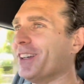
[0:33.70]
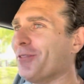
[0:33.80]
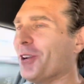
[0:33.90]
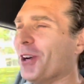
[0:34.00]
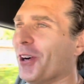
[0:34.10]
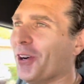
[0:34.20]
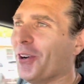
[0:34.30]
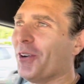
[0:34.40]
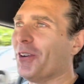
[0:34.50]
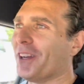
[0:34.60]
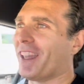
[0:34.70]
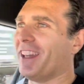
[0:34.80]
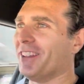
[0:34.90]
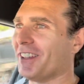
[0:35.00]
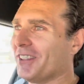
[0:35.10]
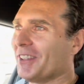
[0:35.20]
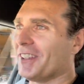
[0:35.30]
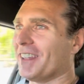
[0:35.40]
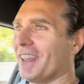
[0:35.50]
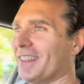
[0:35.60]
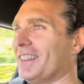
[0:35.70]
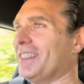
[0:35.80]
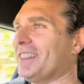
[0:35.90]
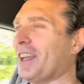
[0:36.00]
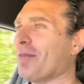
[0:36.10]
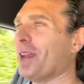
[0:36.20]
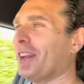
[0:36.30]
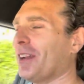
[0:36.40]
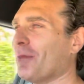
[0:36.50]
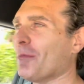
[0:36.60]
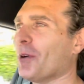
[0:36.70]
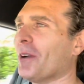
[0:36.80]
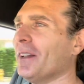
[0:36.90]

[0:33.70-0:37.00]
Whoa, okay. So let's calm down a little bit more.